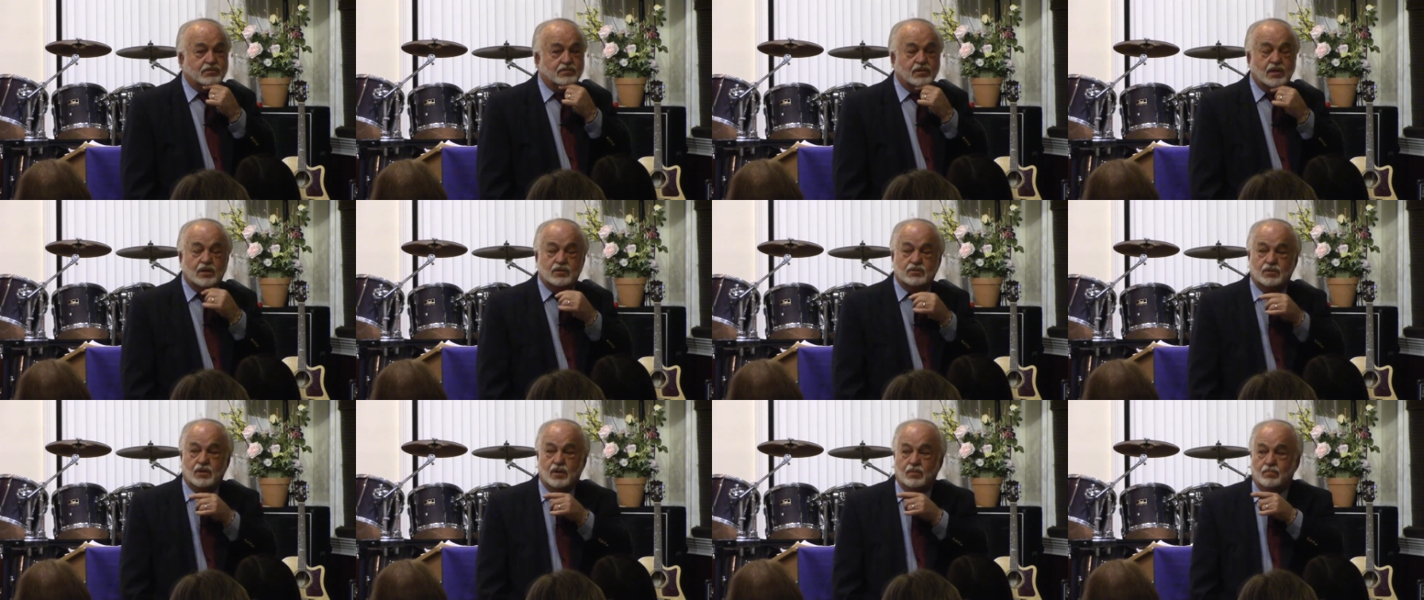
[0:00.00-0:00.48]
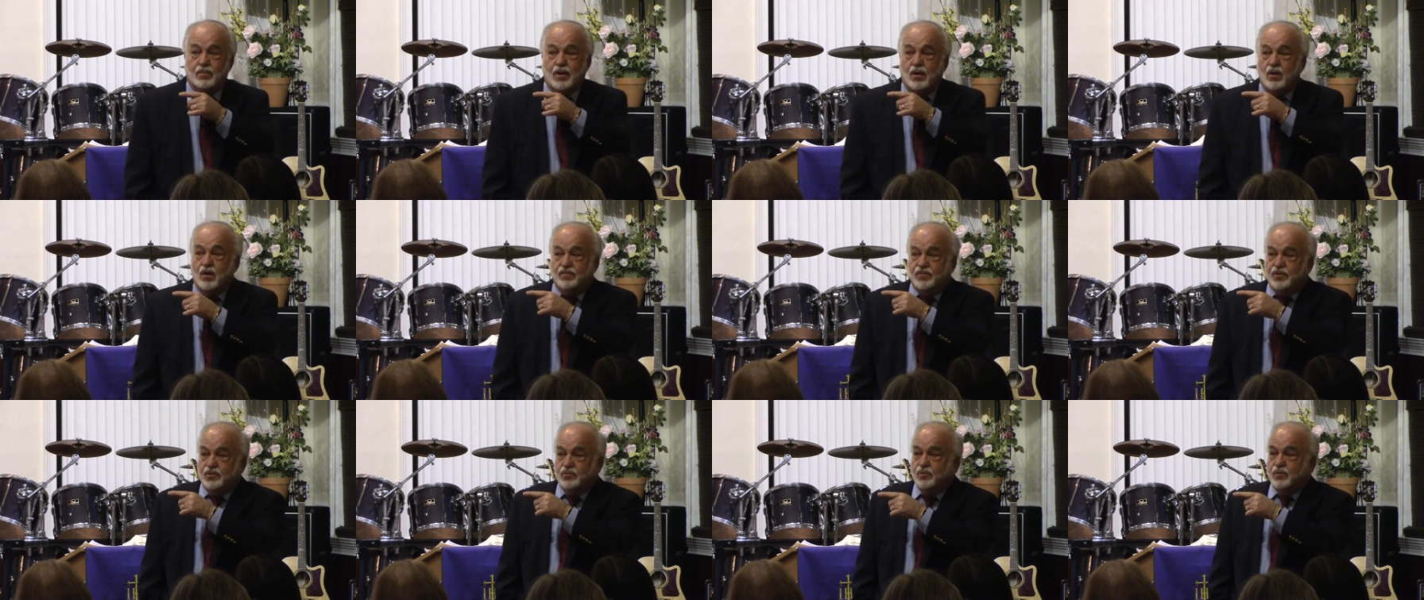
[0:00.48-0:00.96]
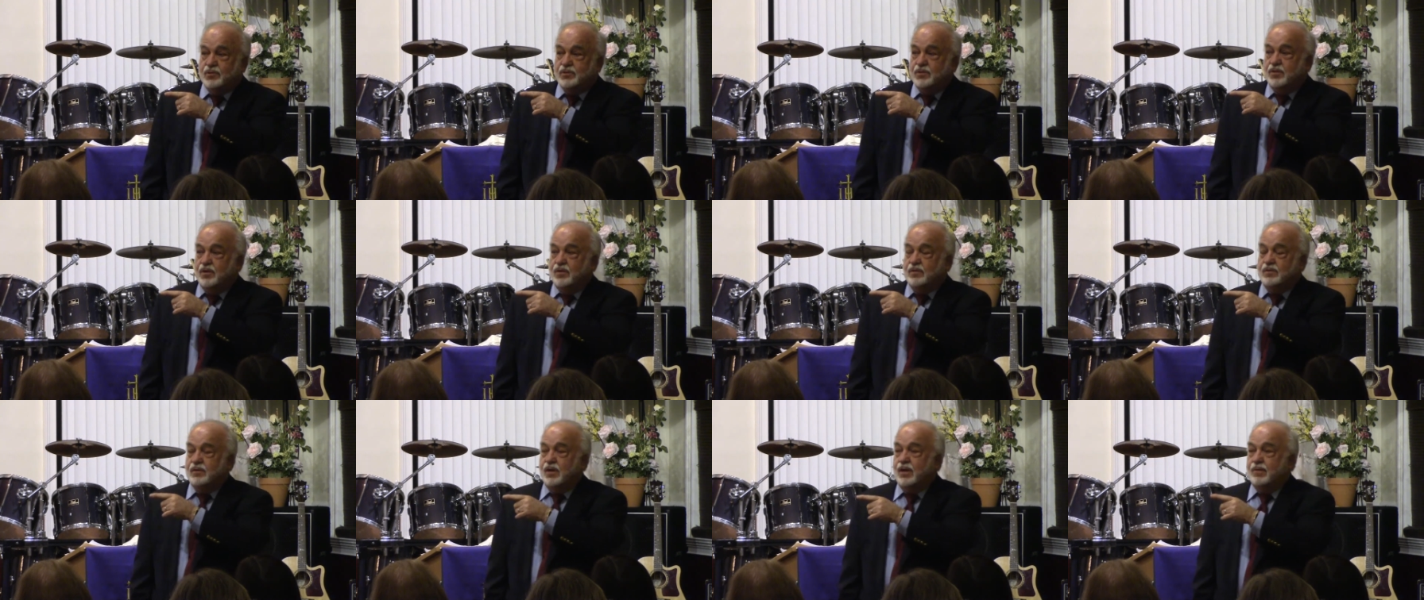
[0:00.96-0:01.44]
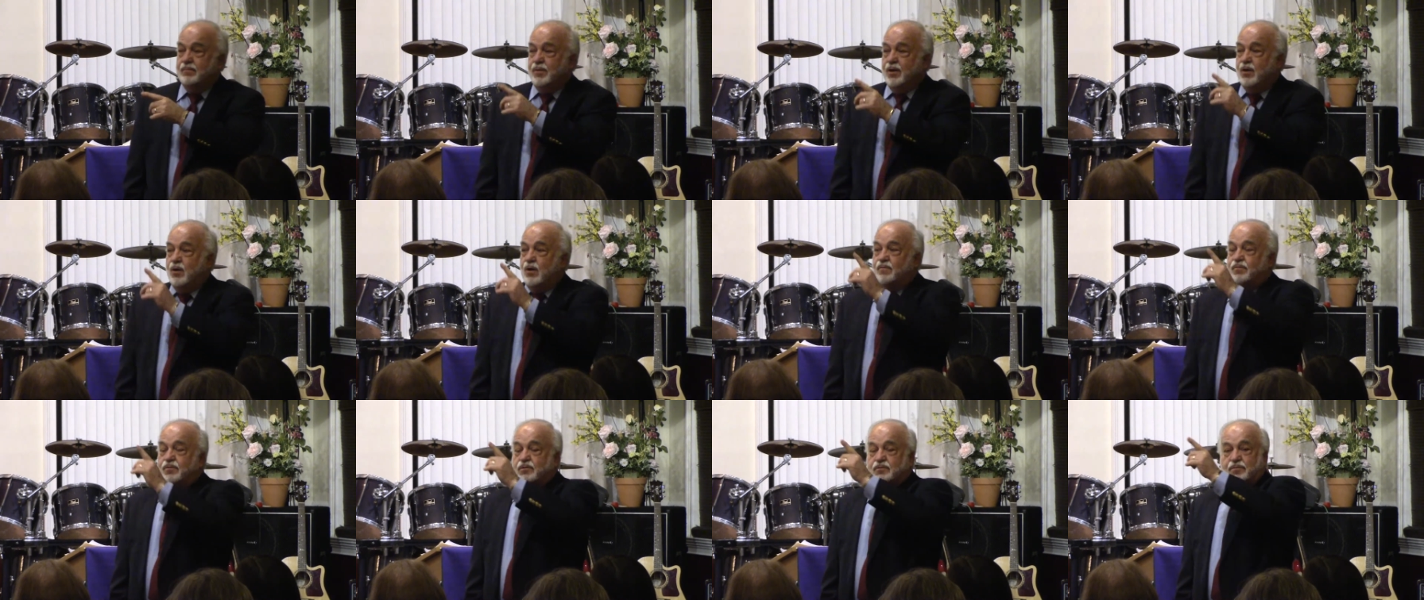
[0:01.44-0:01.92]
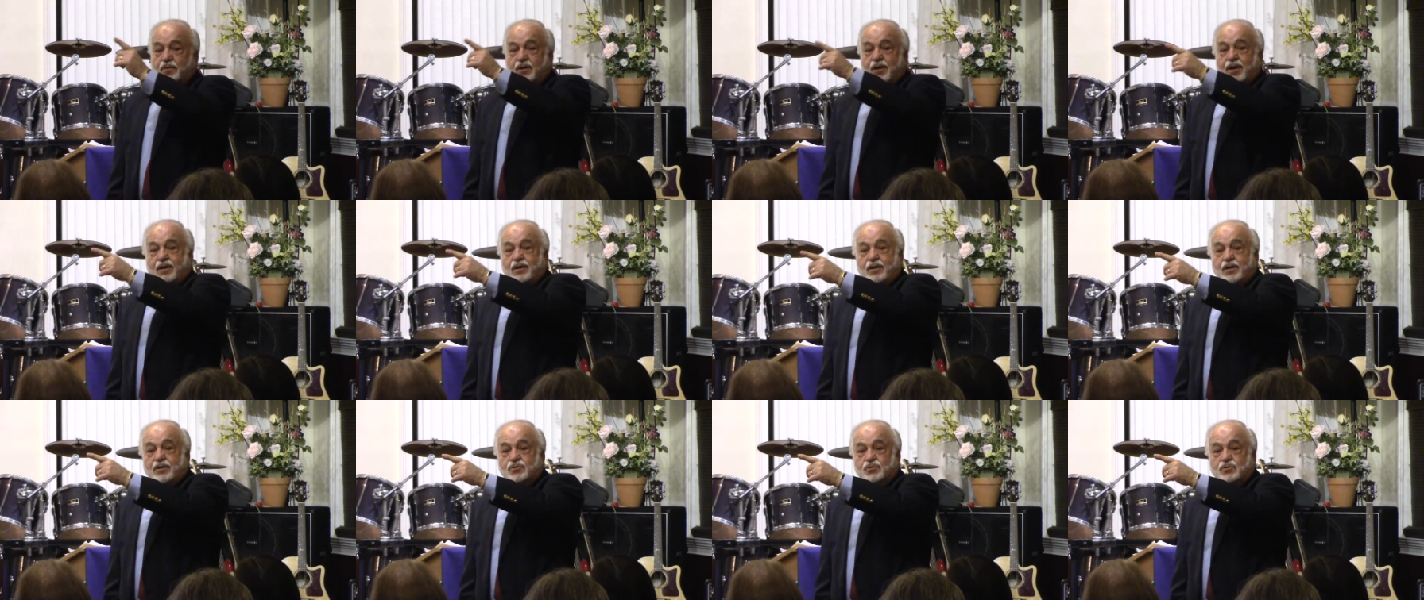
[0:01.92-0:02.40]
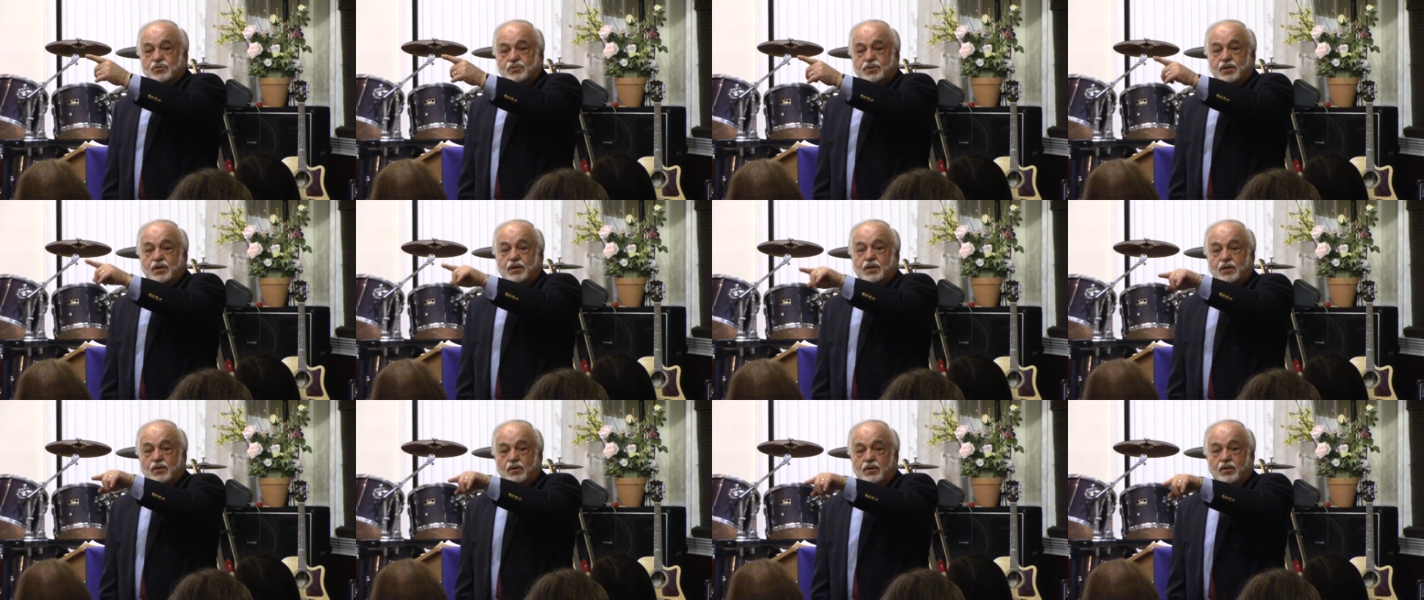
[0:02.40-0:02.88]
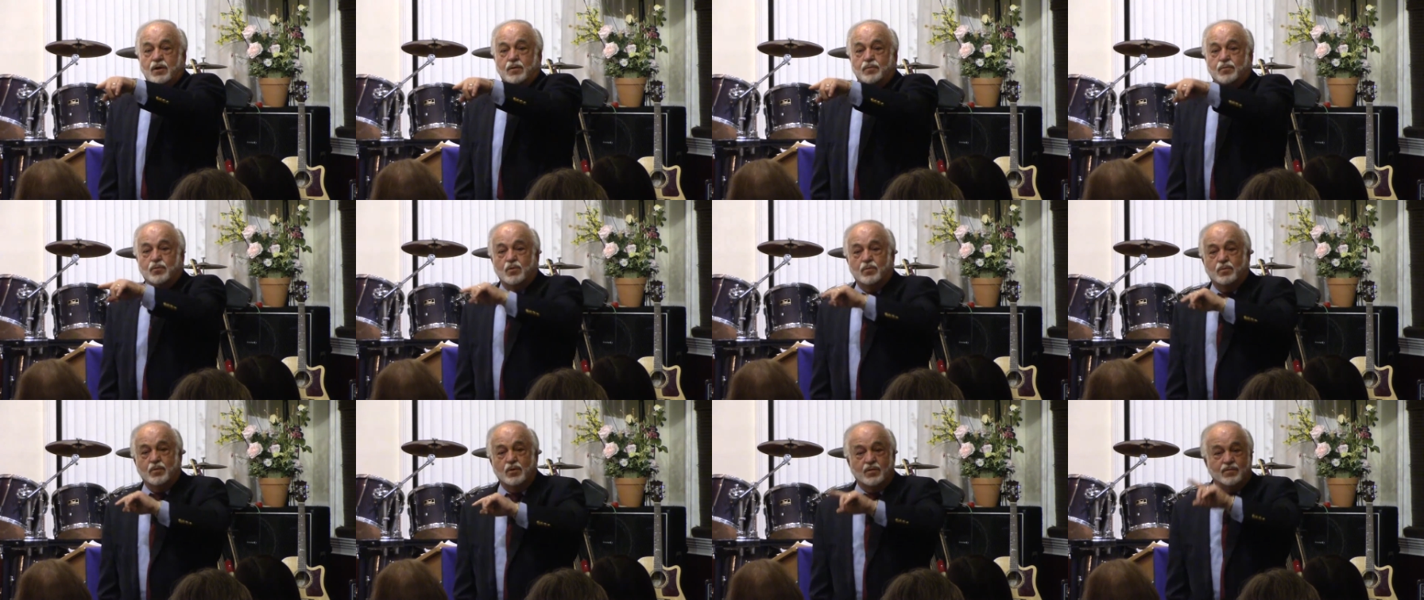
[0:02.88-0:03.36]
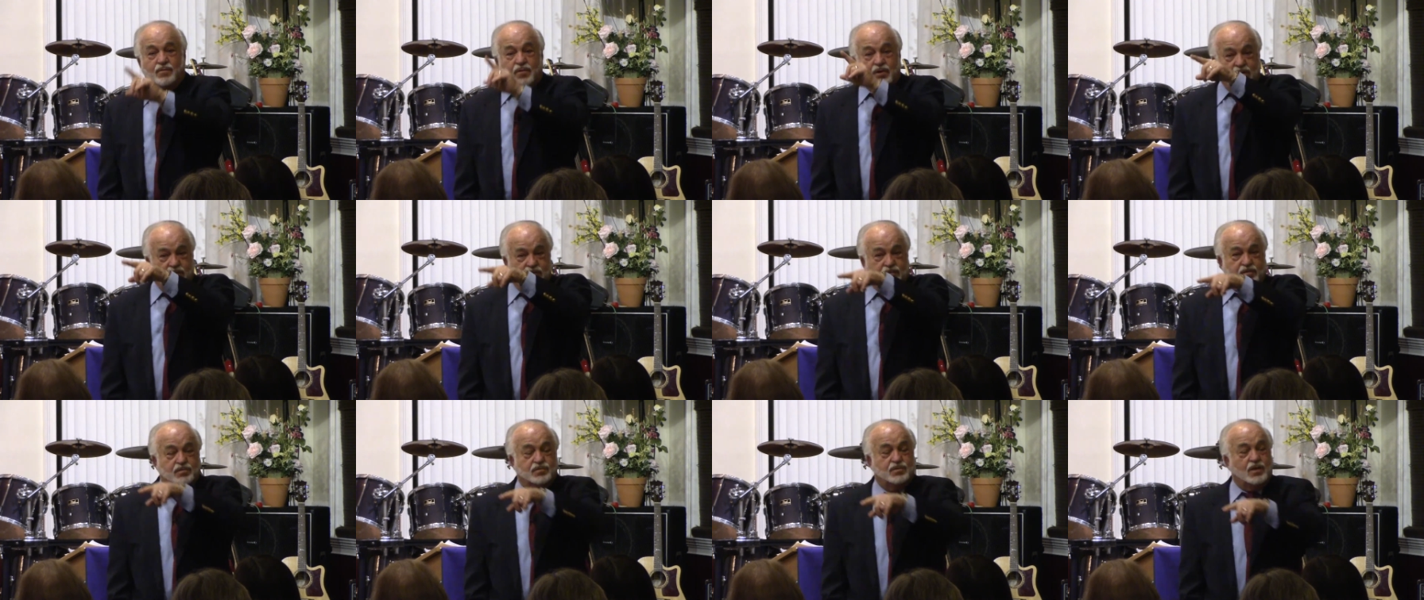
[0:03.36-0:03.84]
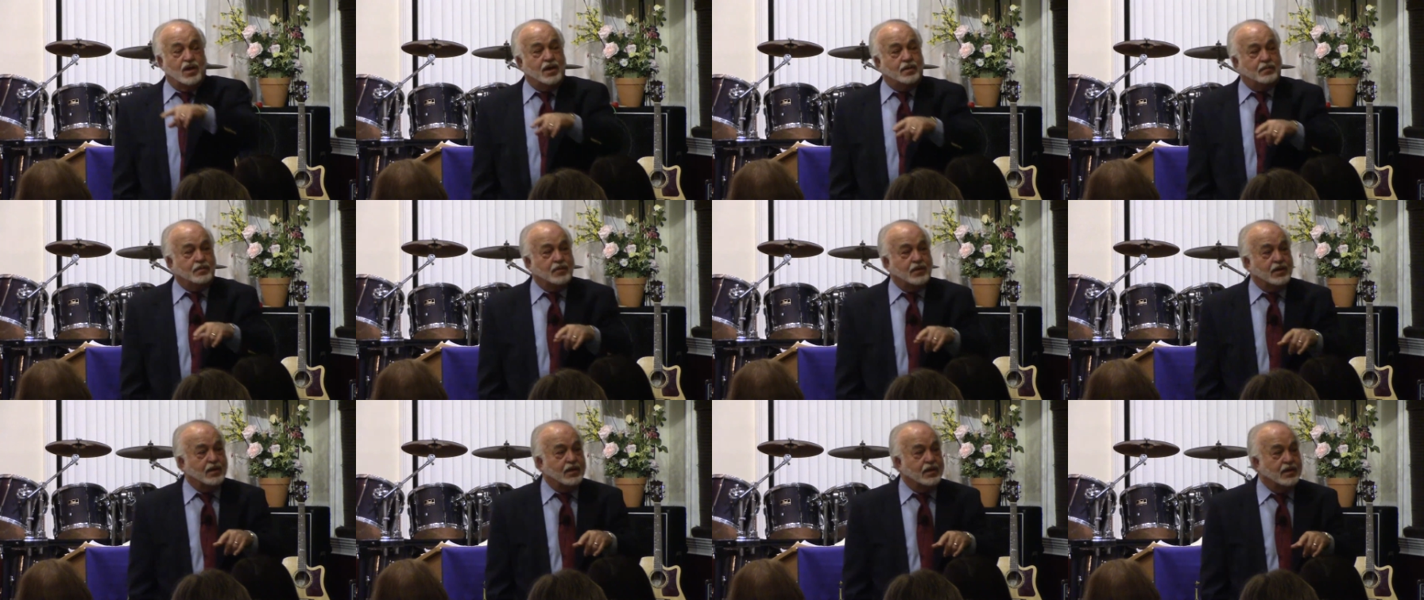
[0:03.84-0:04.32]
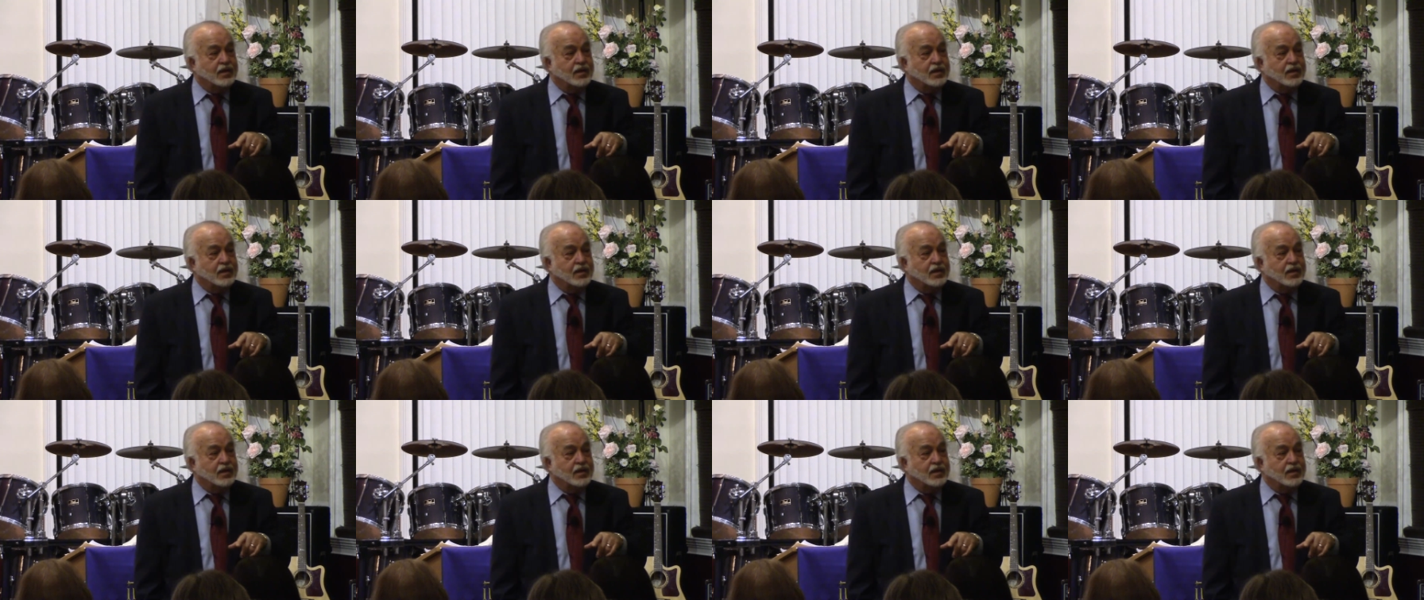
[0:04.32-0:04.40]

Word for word: That's not, my office wasn't there at the time. My office behind was thinking on Airport Boulevard at the time.